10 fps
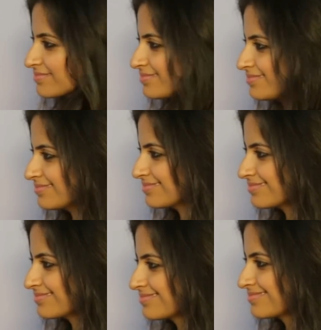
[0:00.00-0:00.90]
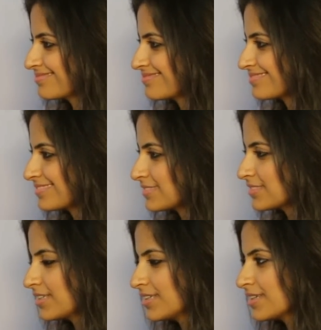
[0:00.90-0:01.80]

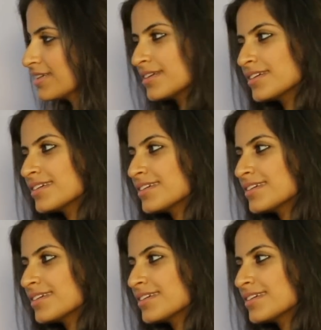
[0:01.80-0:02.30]
(silent)